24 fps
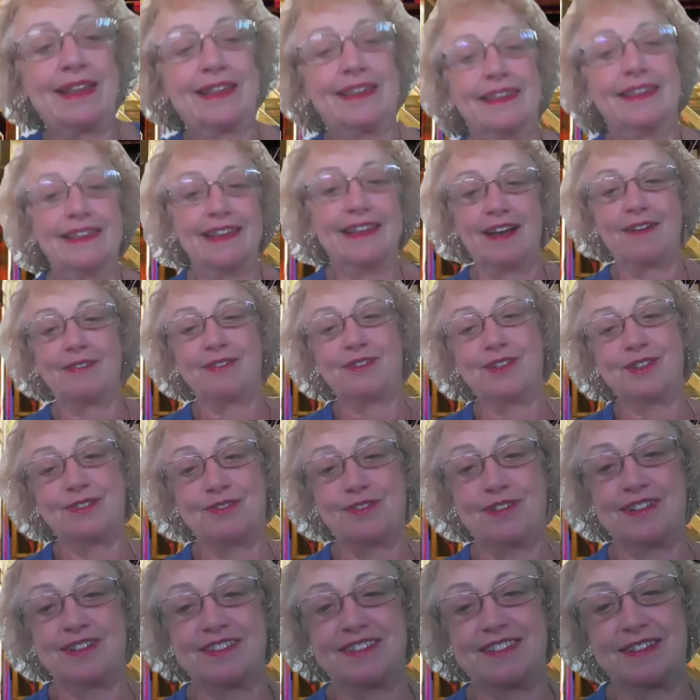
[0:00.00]
I'd love to
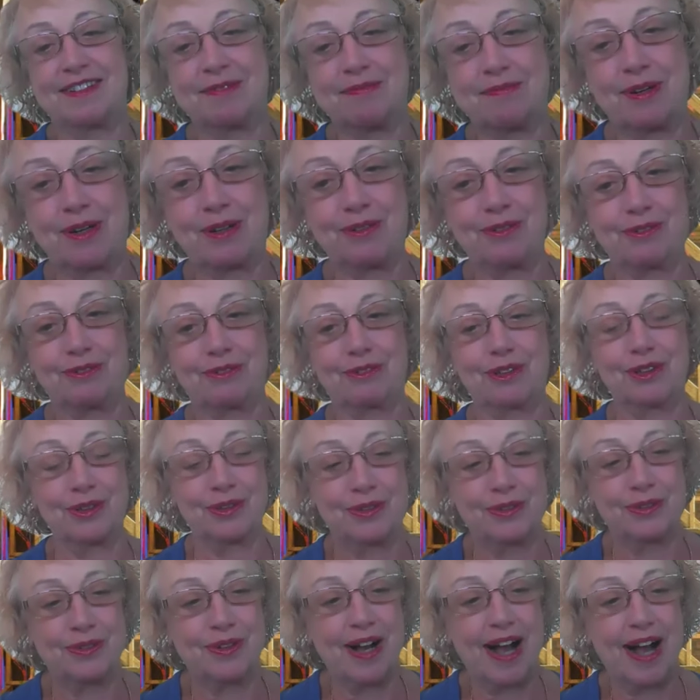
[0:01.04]
visit
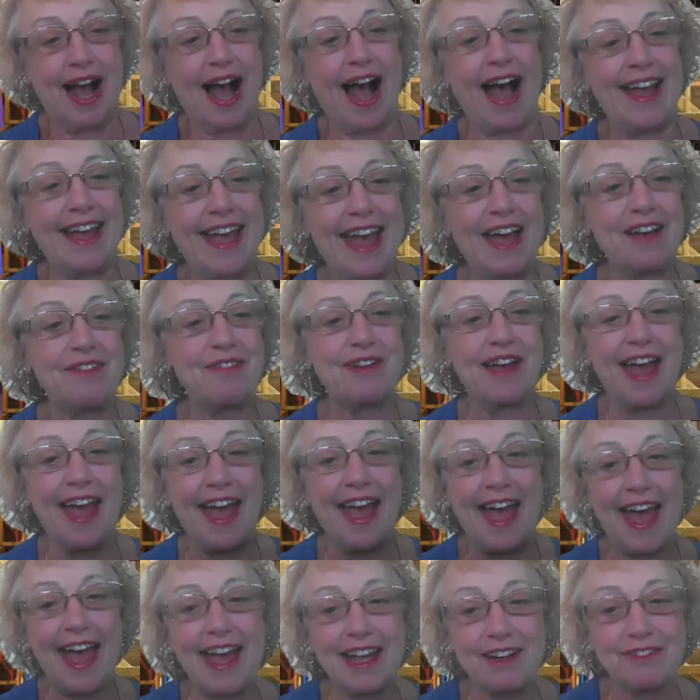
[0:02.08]
Peru. I have a
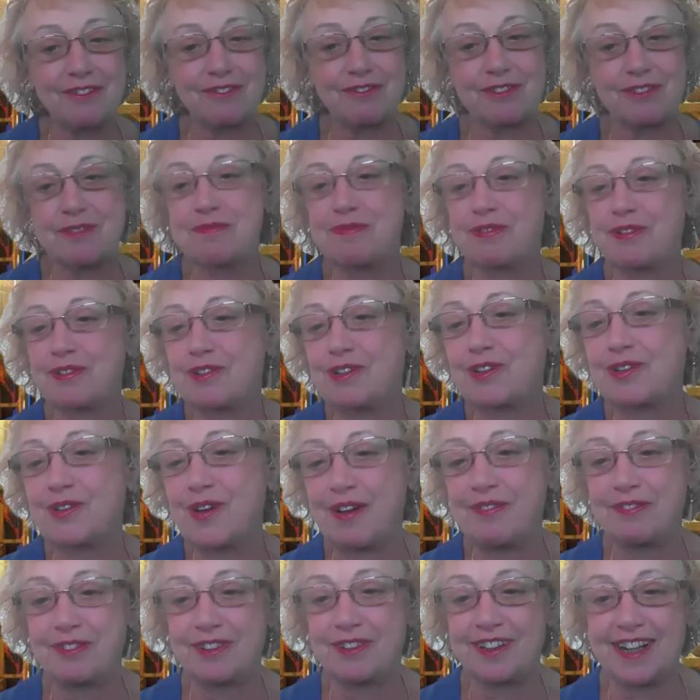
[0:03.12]
hat from Peru.
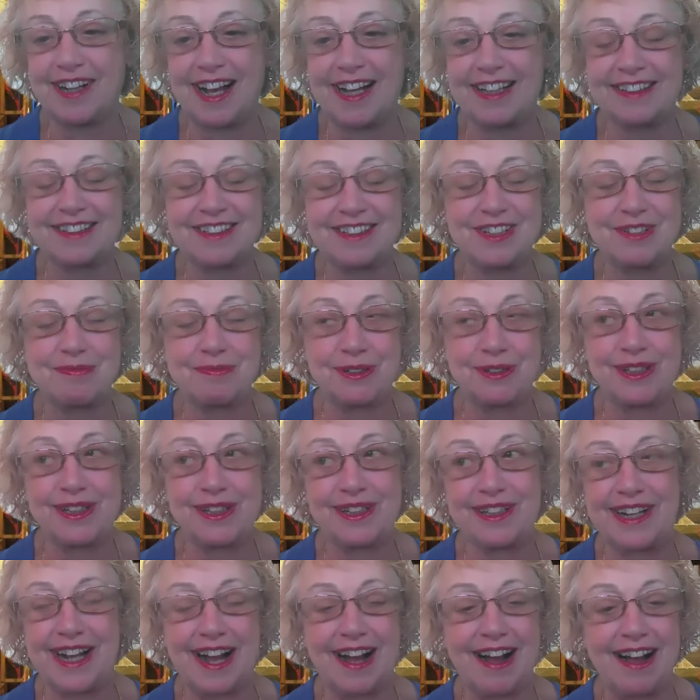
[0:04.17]
I forgot to put
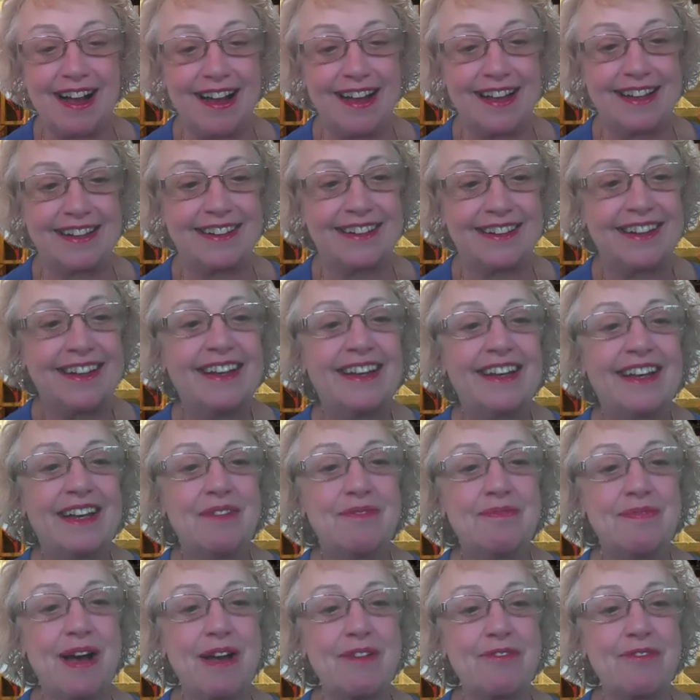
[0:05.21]
it on. My